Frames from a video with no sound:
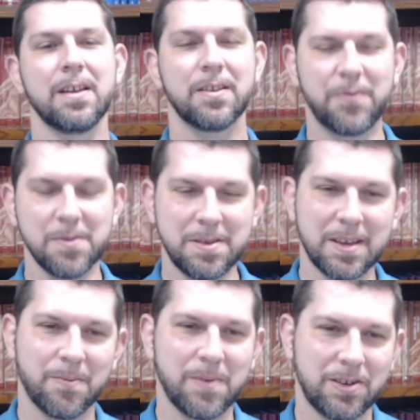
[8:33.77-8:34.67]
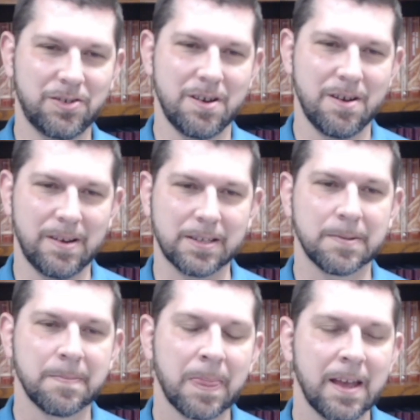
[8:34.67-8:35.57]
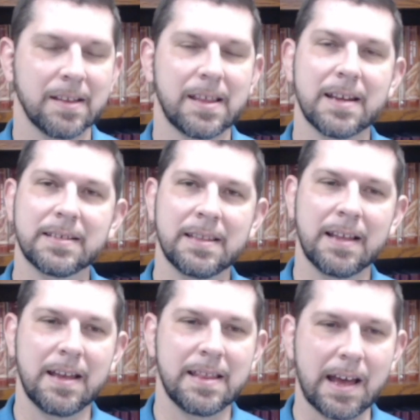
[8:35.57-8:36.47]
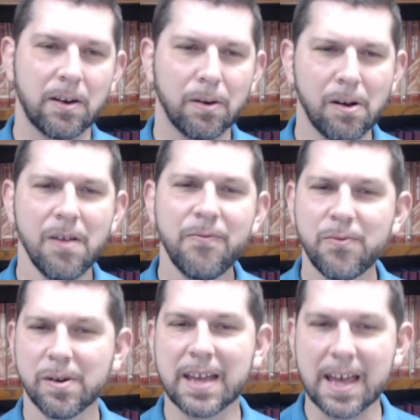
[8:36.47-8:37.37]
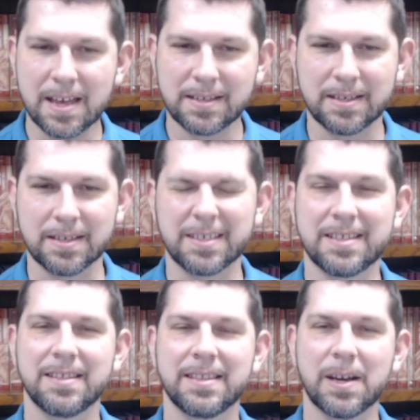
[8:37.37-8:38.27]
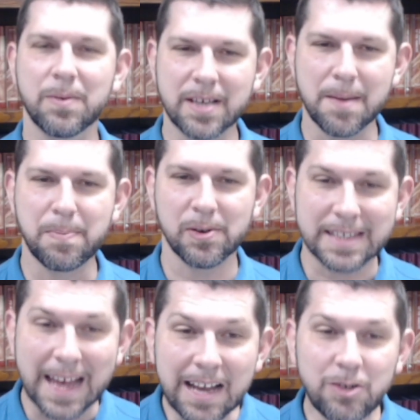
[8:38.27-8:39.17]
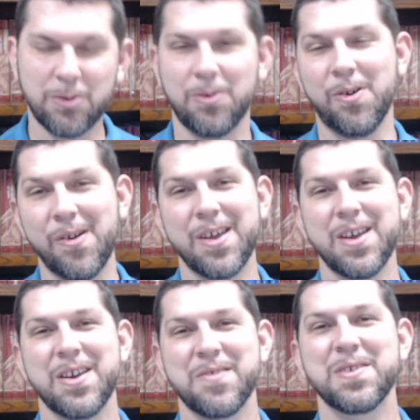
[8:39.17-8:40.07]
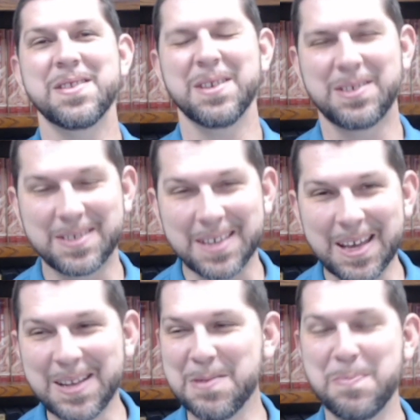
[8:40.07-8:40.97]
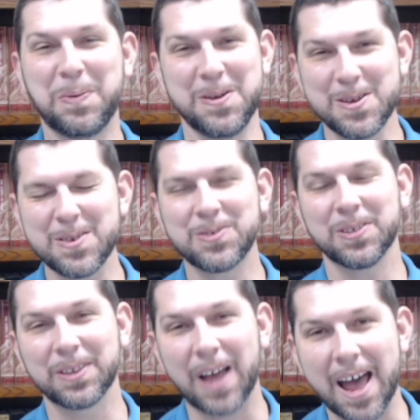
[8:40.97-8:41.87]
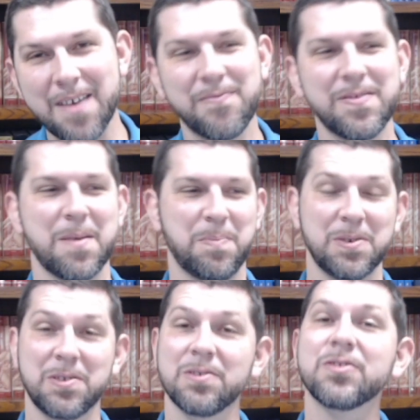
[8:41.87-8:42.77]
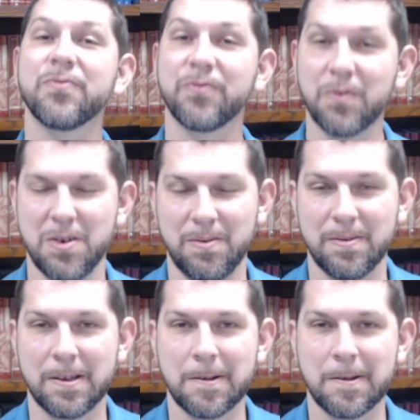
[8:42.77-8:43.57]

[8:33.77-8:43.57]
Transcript: The fourth thing I want you to notice that is in, in that all four cases, there was a potential for the seed to produce life that produced fruit.